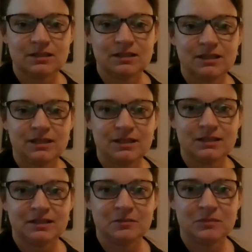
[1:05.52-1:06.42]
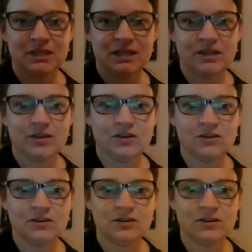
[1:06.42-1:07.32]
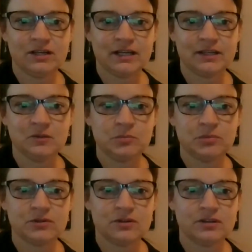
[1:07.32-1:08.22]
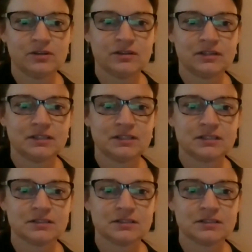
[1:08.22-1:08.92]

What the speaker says: And let me get our helper on.